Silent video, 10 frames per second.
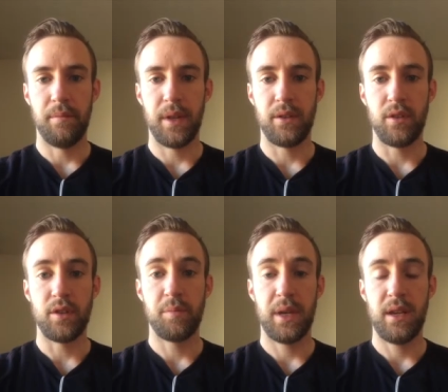
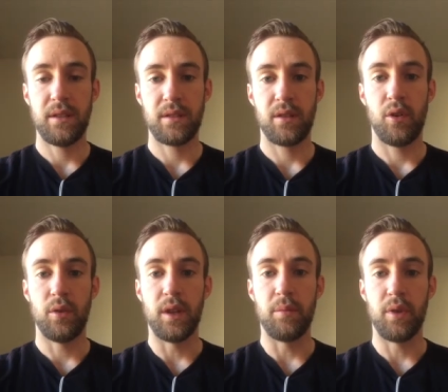endurance piece,
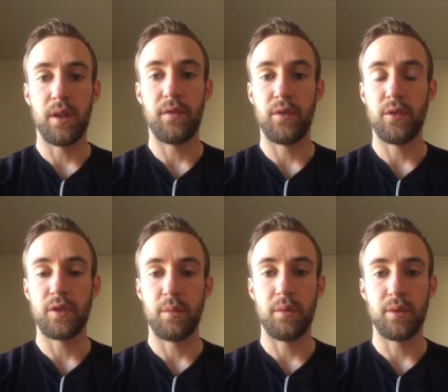holding the breath for
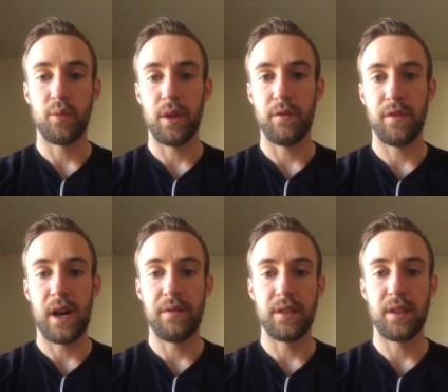somewhere between
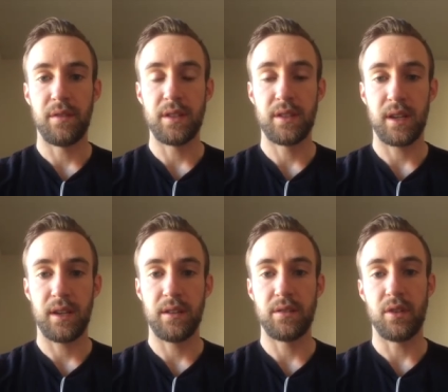5 and 7
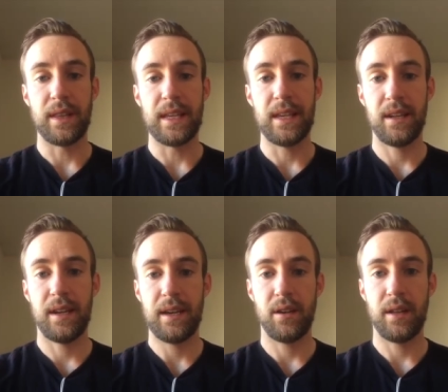seconds on the
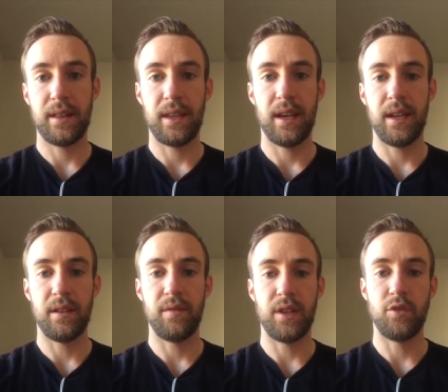inhale at the
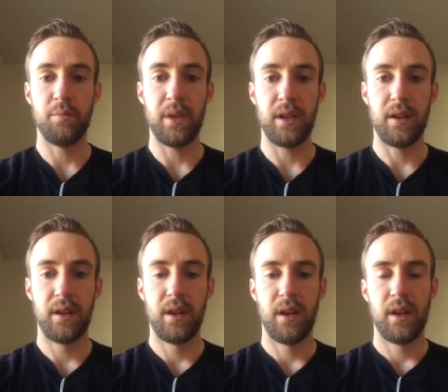end of each minute.
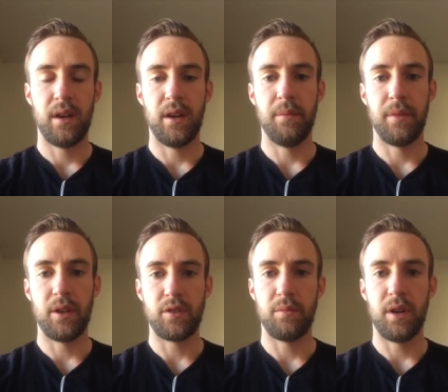
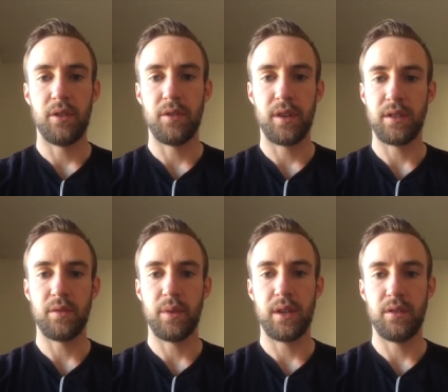There are some other things
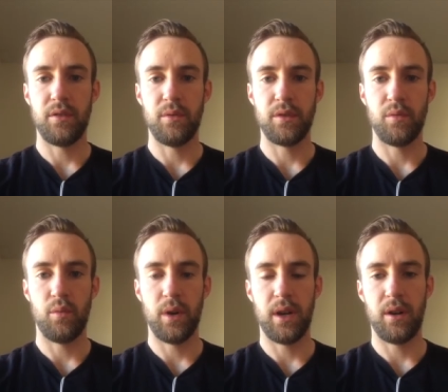that we can do as
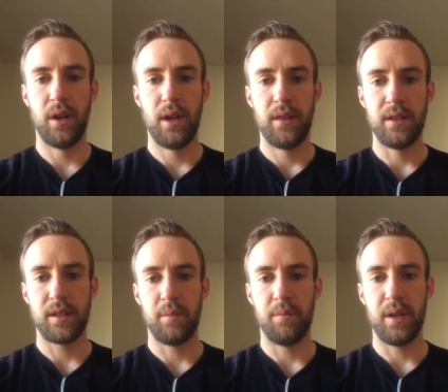well.
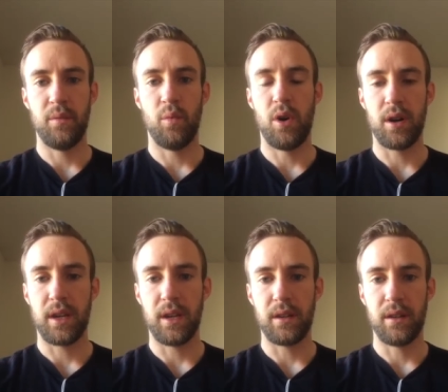This can be walking